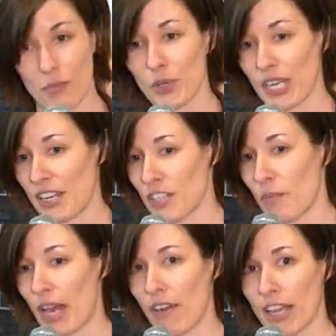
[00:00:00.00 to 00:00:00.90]
predation
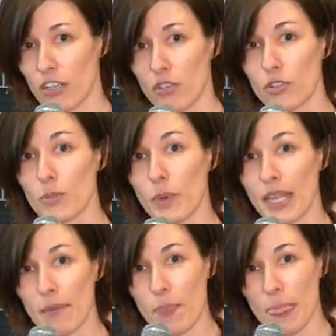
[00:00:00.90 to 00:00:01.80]
by raccoons, but